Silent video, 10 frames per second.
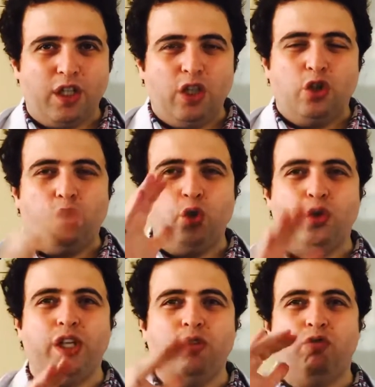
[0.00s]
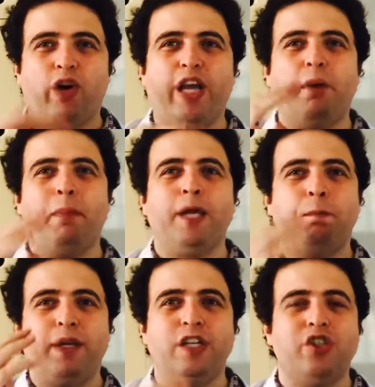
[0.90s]
Do you think why my
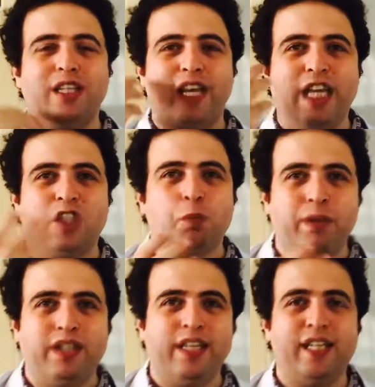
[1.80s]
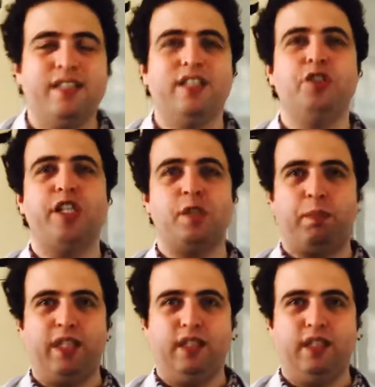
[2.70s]
patient experiencing chest pain?